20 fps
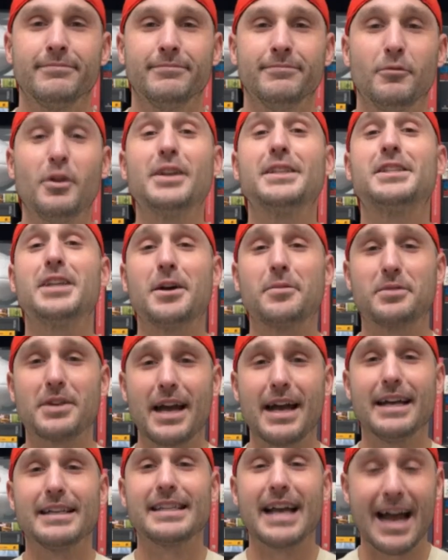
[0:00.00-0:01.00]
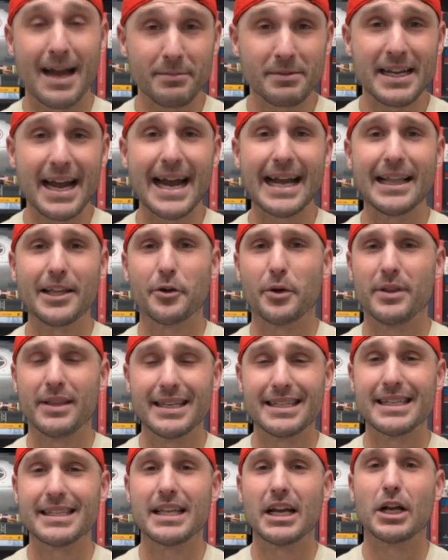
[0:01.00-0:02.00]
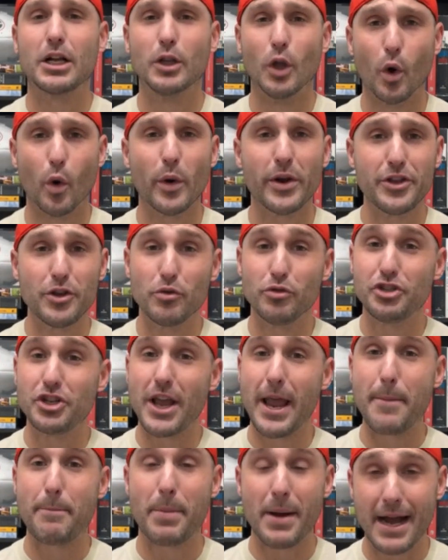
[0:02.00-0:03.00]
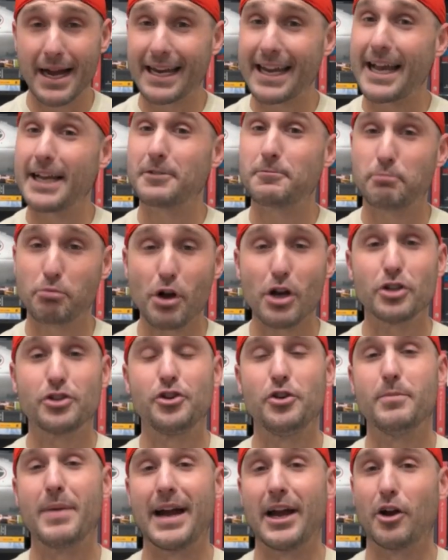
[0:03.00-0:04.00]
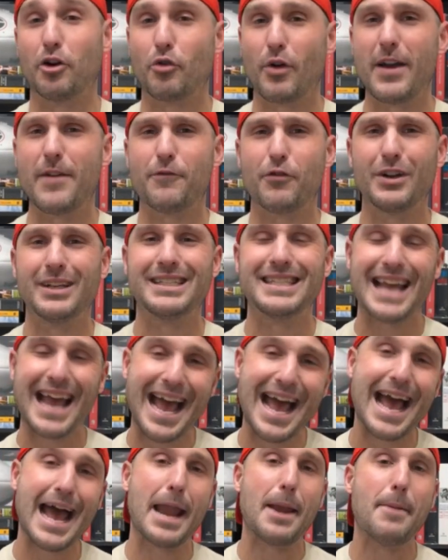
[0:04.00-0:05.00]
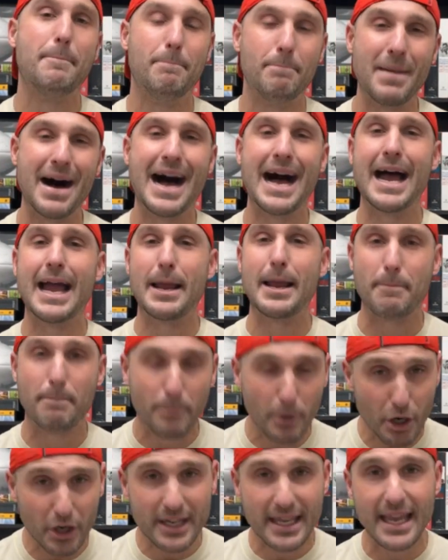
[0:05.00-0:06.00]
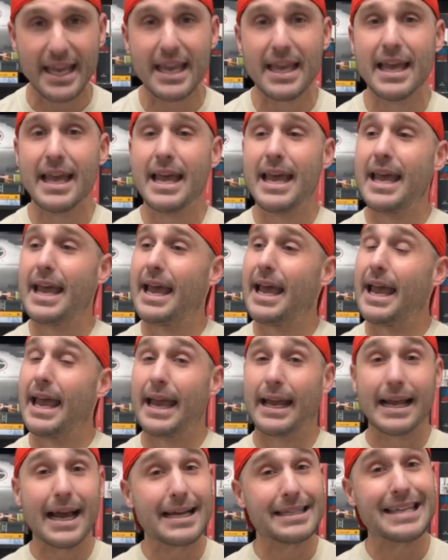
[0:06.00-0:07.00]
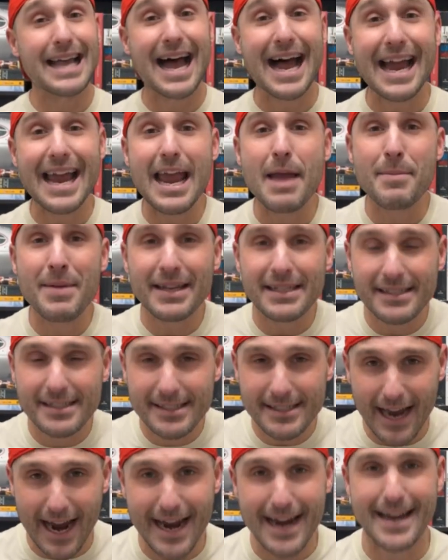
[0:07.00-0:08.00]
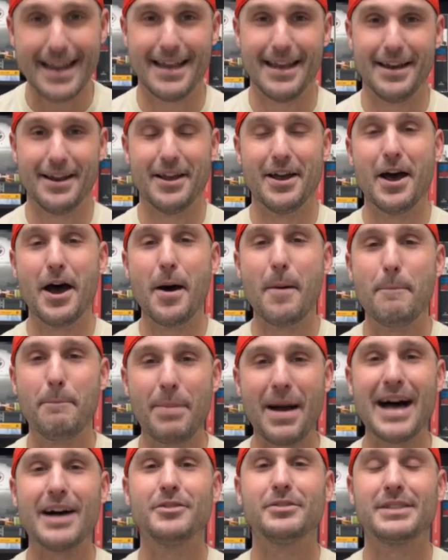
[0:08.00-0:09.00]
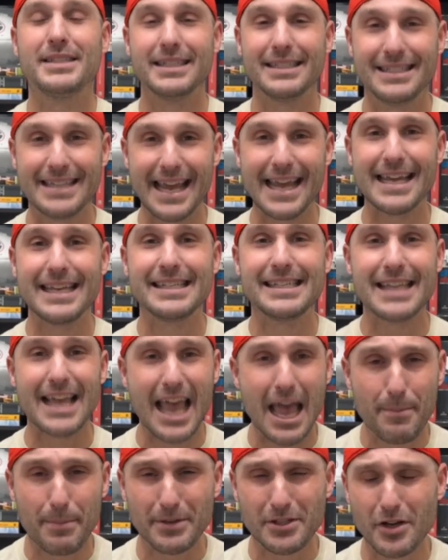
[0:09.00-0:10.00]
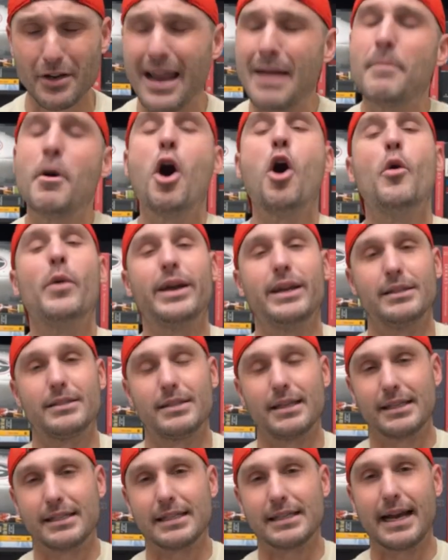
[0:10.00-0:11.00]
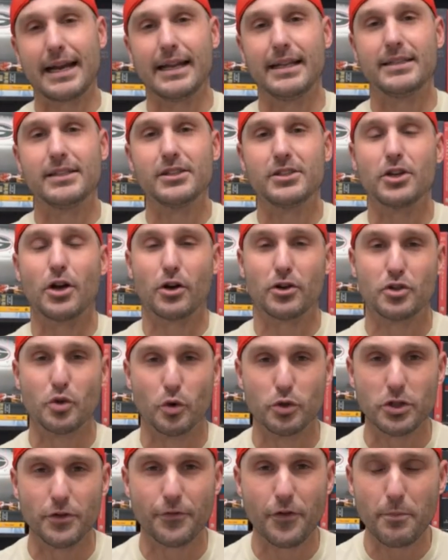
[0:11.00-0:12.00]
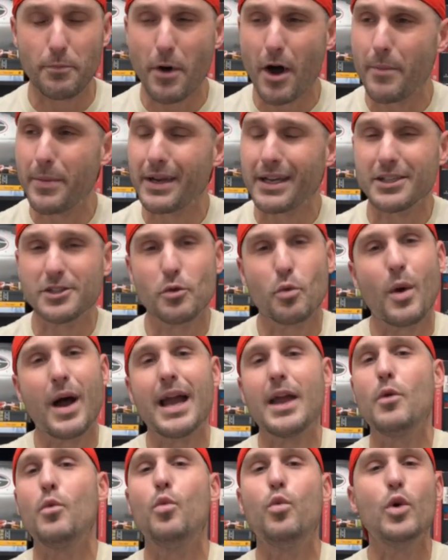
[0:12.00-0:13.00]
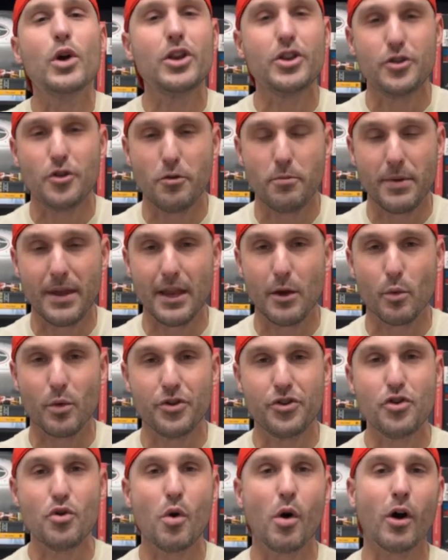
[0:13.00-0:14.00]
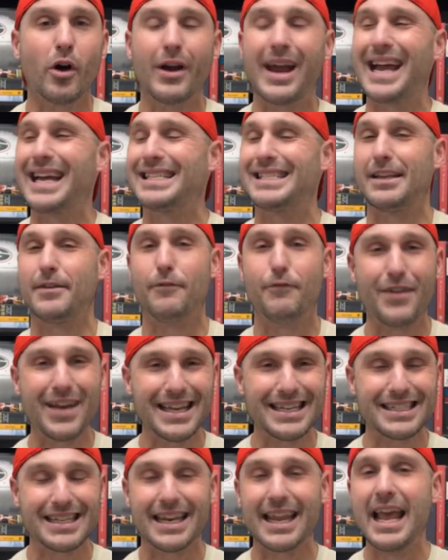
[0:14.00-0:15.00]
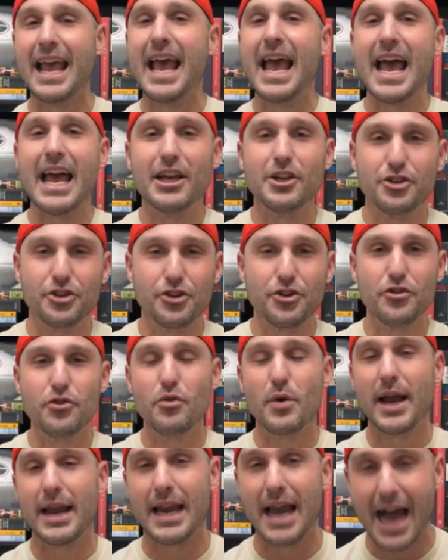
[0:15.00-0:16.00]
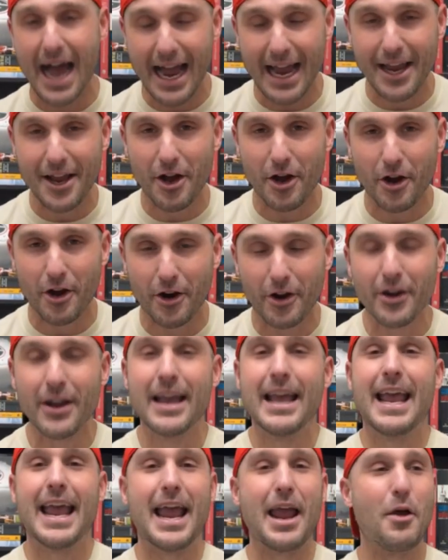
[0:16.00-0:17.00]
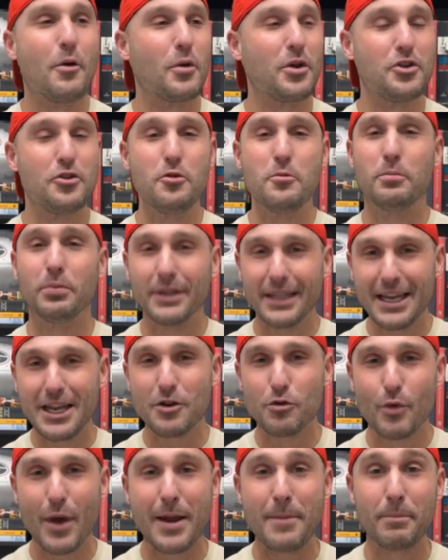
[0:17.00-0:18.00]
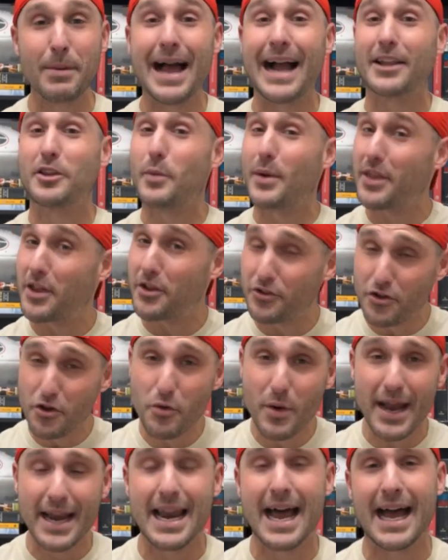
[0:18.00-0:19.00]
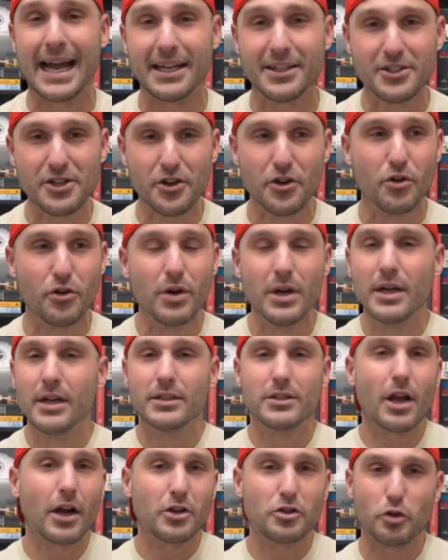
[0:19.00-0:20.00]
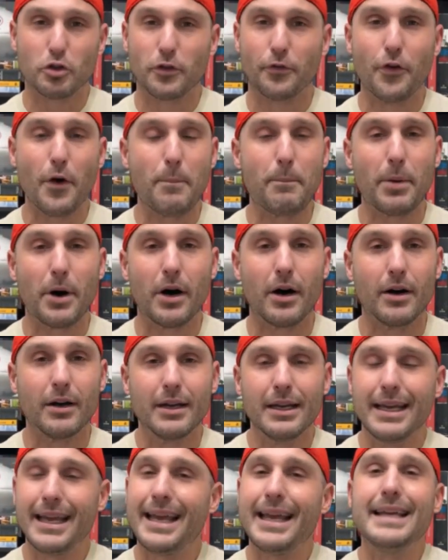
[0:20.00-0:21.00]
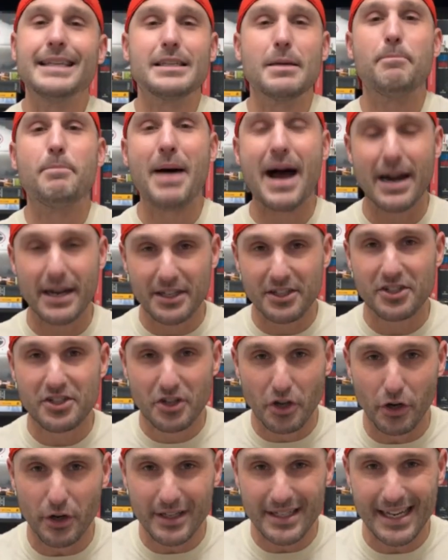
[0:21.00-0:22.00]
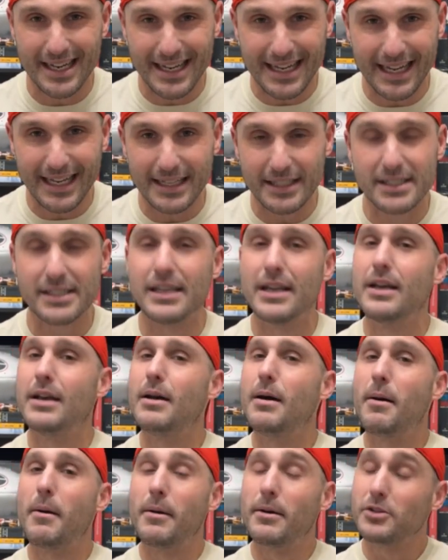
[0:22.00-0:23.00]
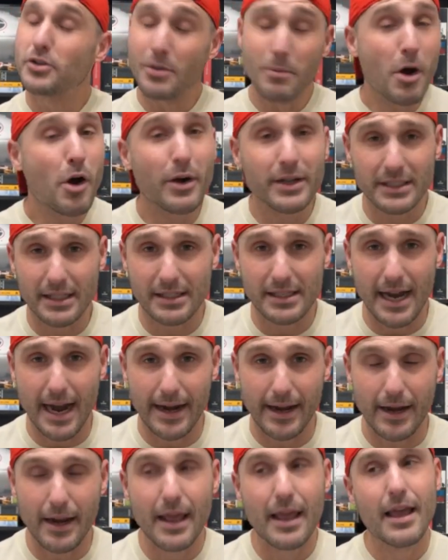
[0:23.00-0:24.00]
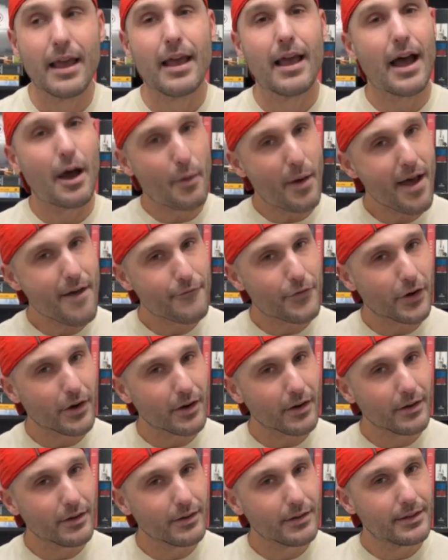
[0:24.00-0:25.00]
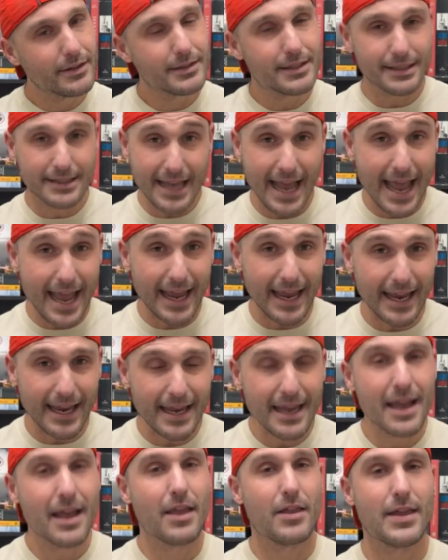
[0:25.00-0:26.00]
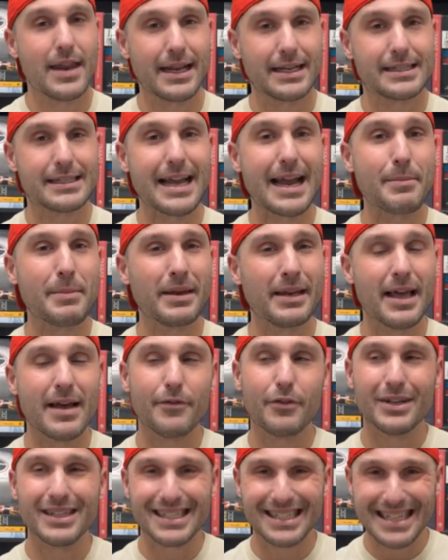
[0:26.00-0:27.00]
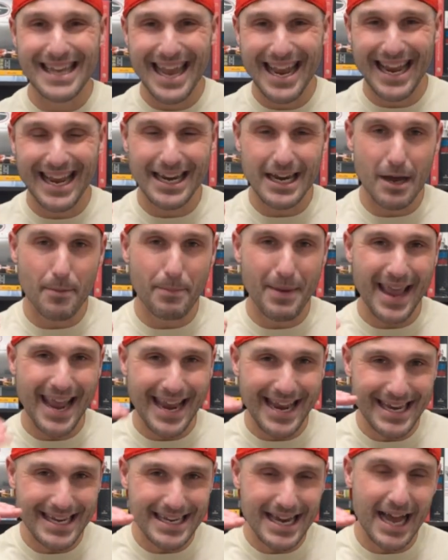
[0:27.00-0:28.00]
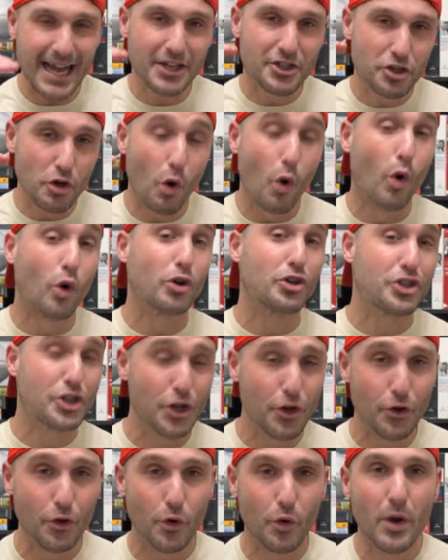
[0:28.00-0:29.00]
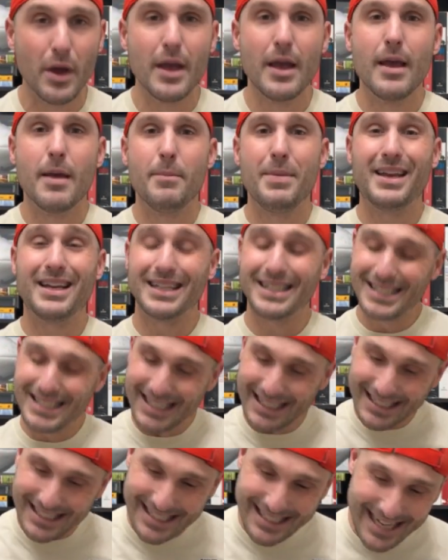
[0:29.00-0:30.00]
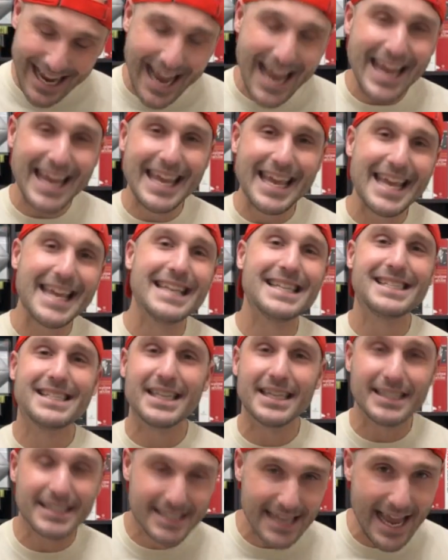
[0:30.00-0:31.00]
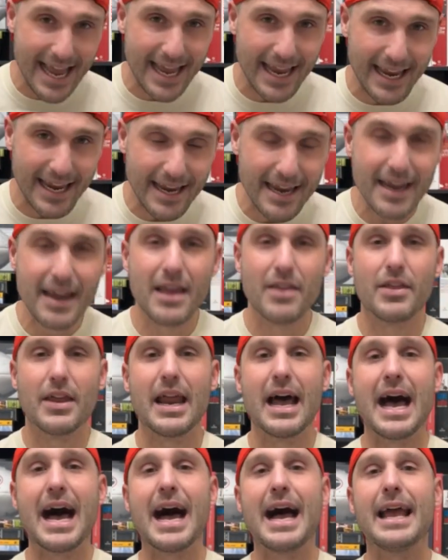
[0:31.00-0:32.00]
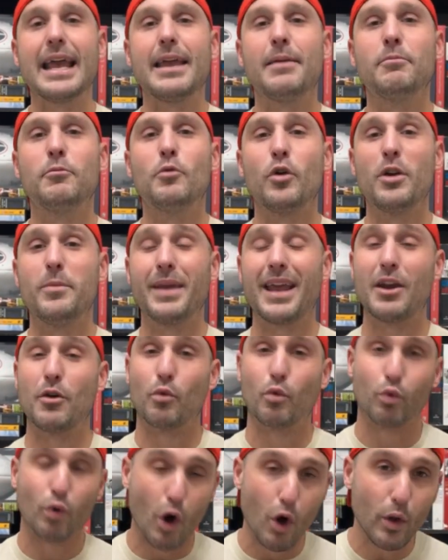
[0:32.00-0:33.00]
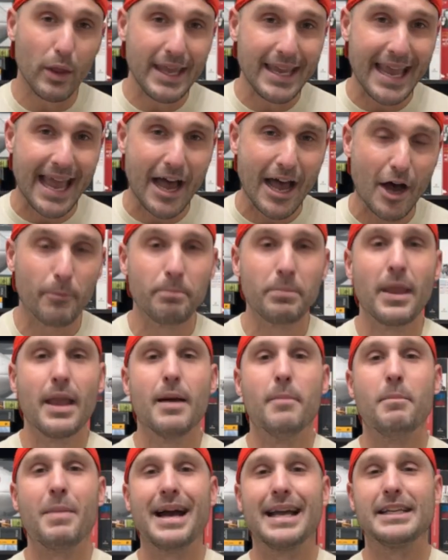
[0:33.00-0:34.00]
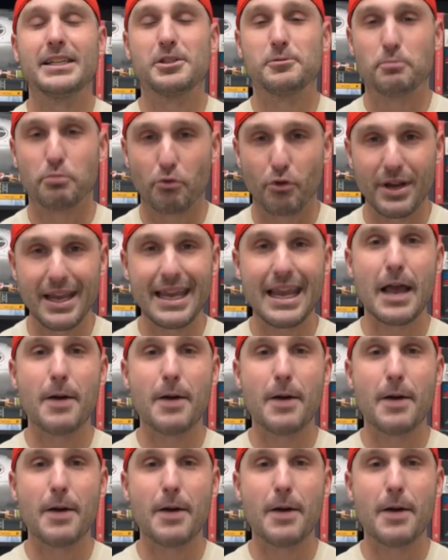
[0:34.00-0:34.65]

What's up, guys? I'm Tyler, and this is the Glory UGA podcast brought to you by our great friends at MyBookie. And guys, I am excited about today's episode. I'm always excited to talk Georgia football because why wouldn't you be when you are as invested as you and I are, and when you bleed red and black the way that you and I do? Talking Georgia football is about as good as it gets. So I'm always excited. However, today, that excitement level is taken up a notch or two because today is the day that I am going to begin rolling out my spring